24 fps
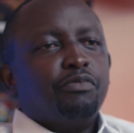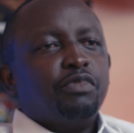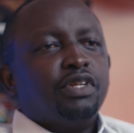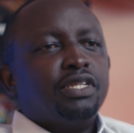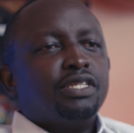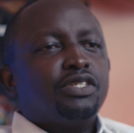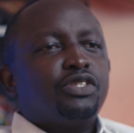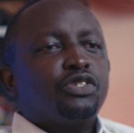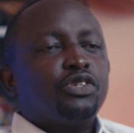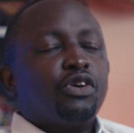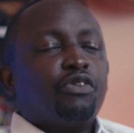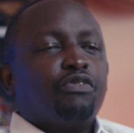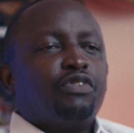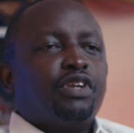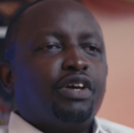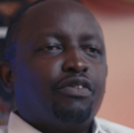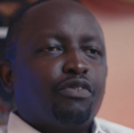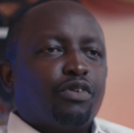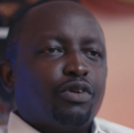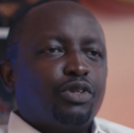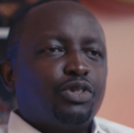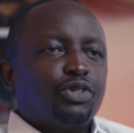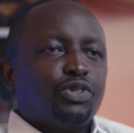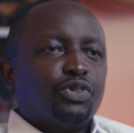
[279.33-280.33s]
Ministry of
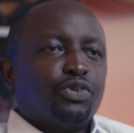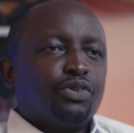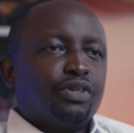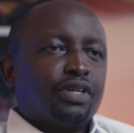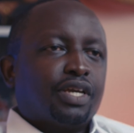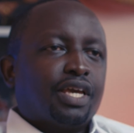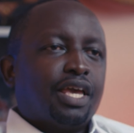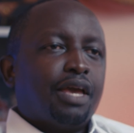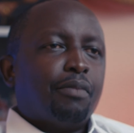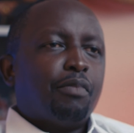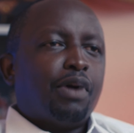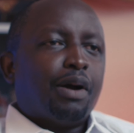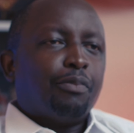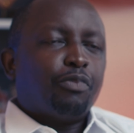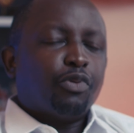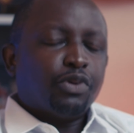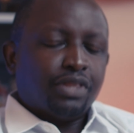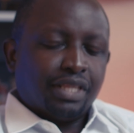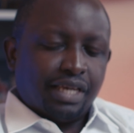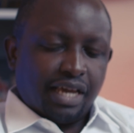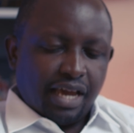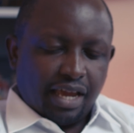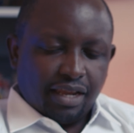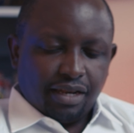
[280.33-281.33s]
Devolution came up
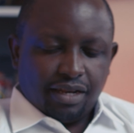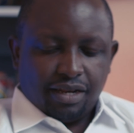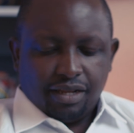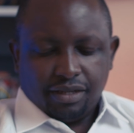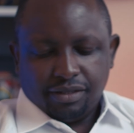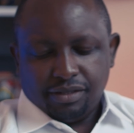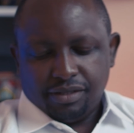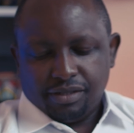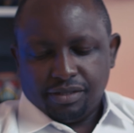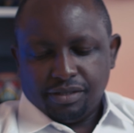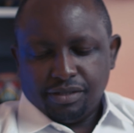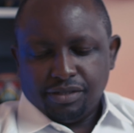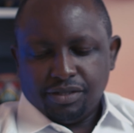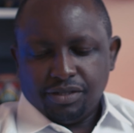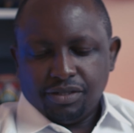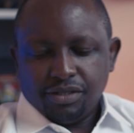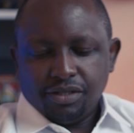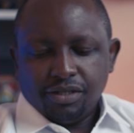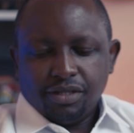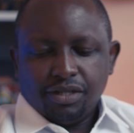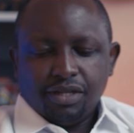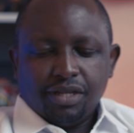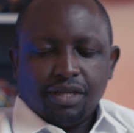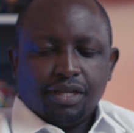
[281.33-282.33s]
with guidelines
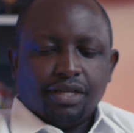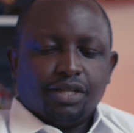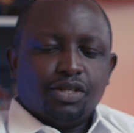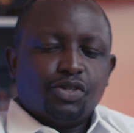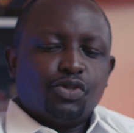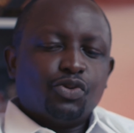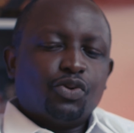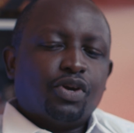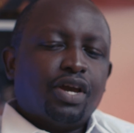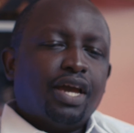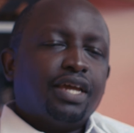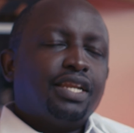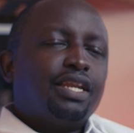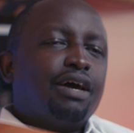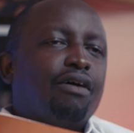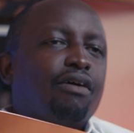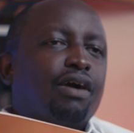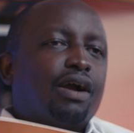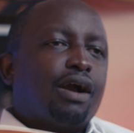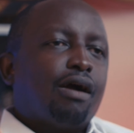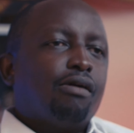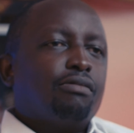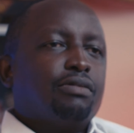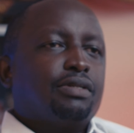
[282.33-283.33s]
to guide
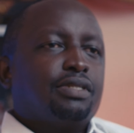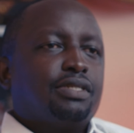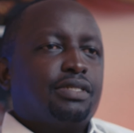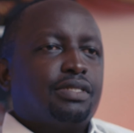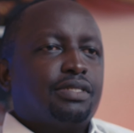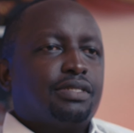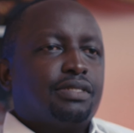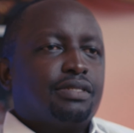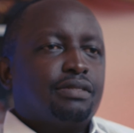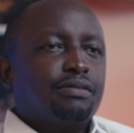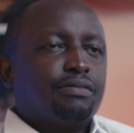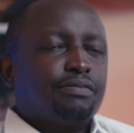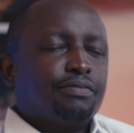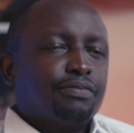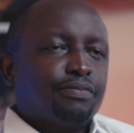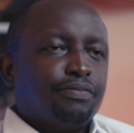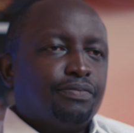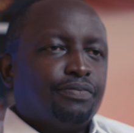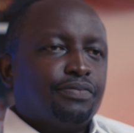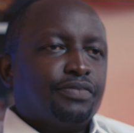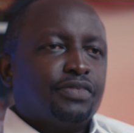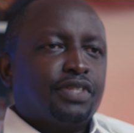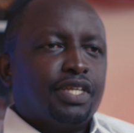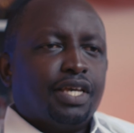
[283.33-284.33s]
our counties.
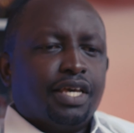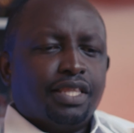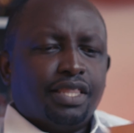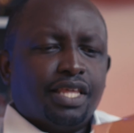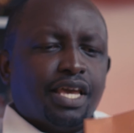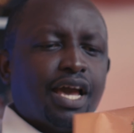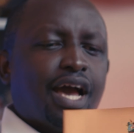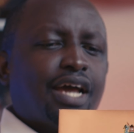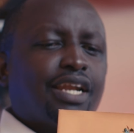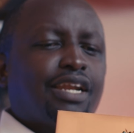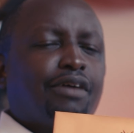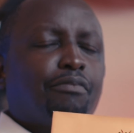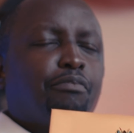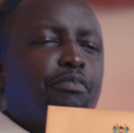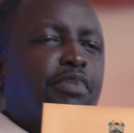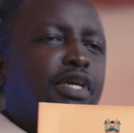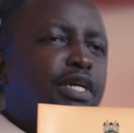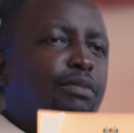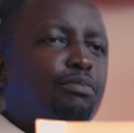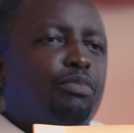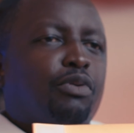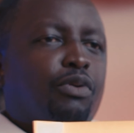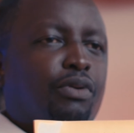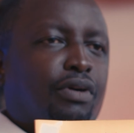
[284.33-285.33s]
And they had a
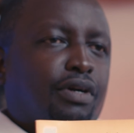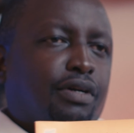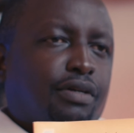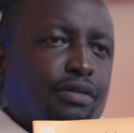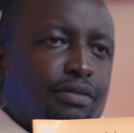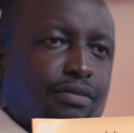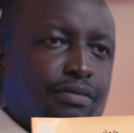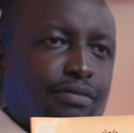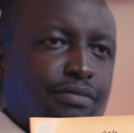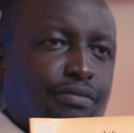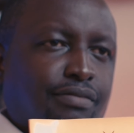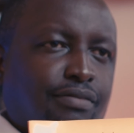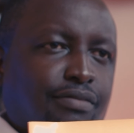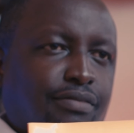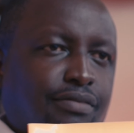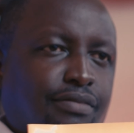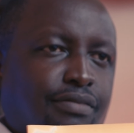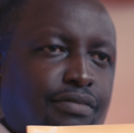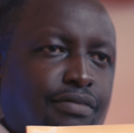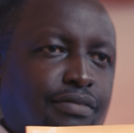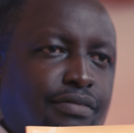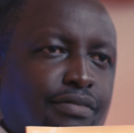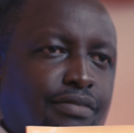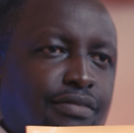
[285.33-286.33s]
big book,
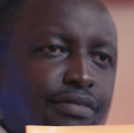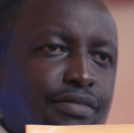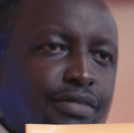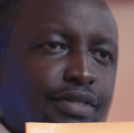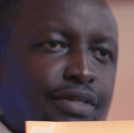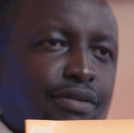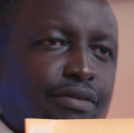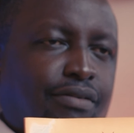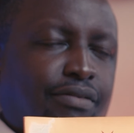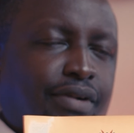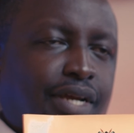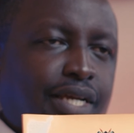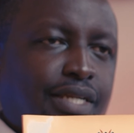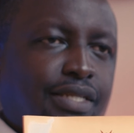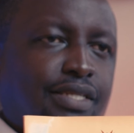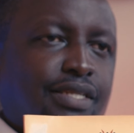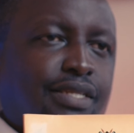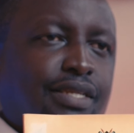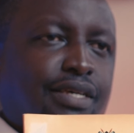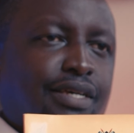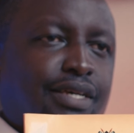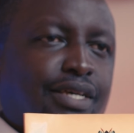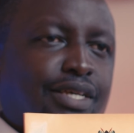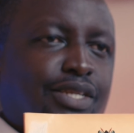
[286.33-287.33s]
right?
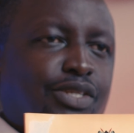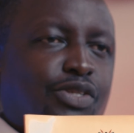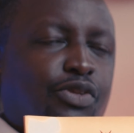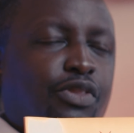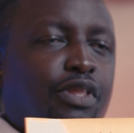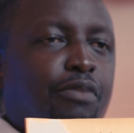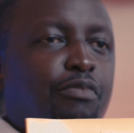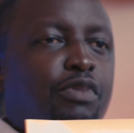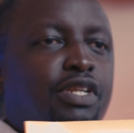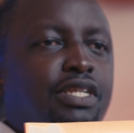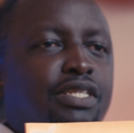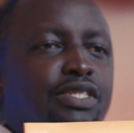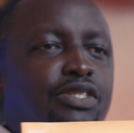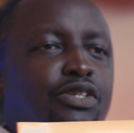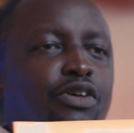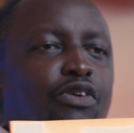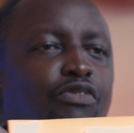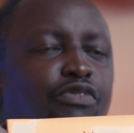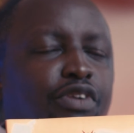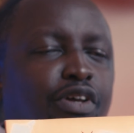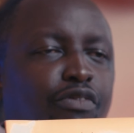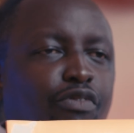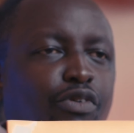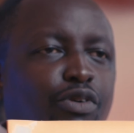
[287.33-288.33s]
So the Ministry
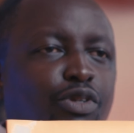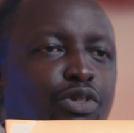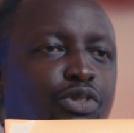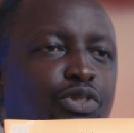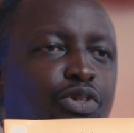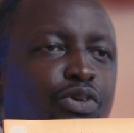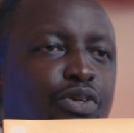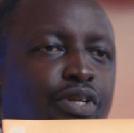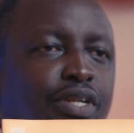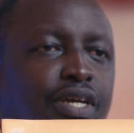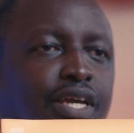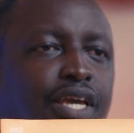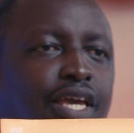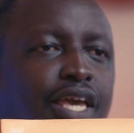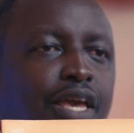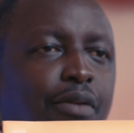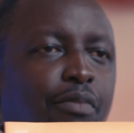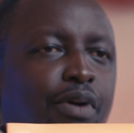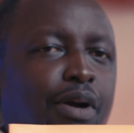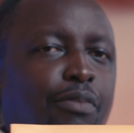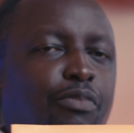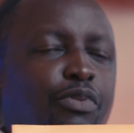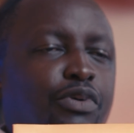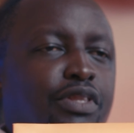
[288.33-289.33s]
of Devolution
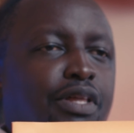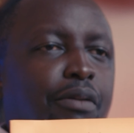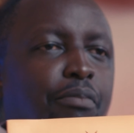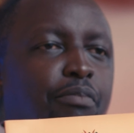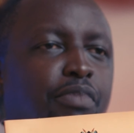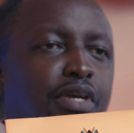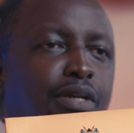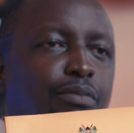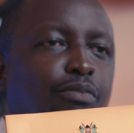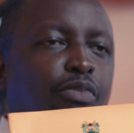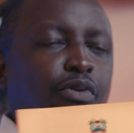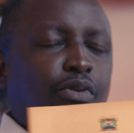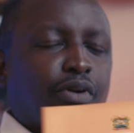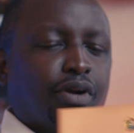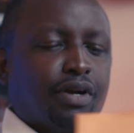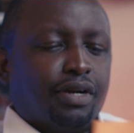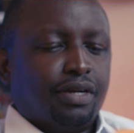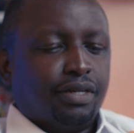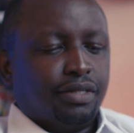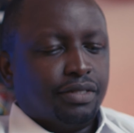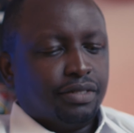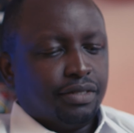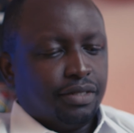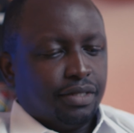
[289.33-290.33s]
came up with a big
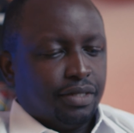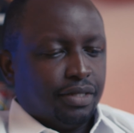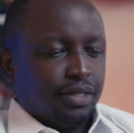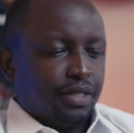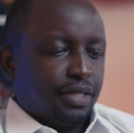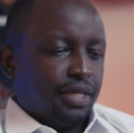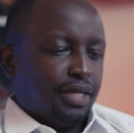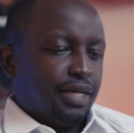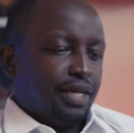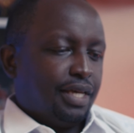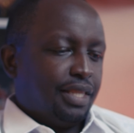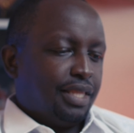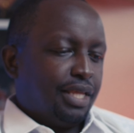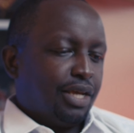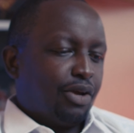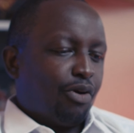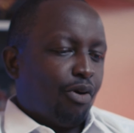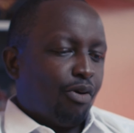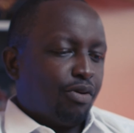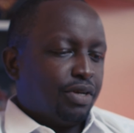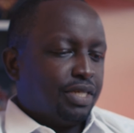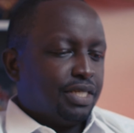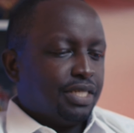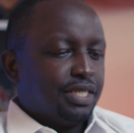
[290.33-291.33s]
book, and they
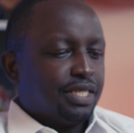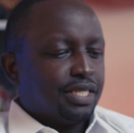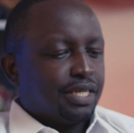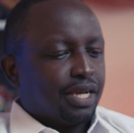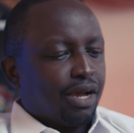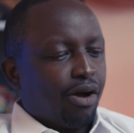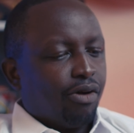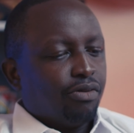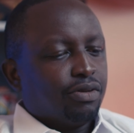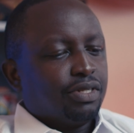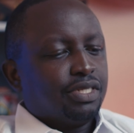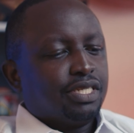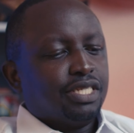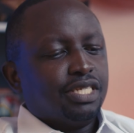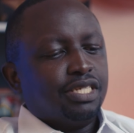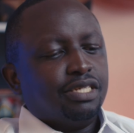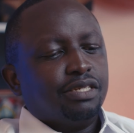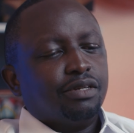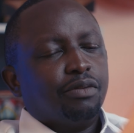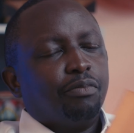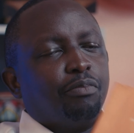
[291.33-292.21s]
called it County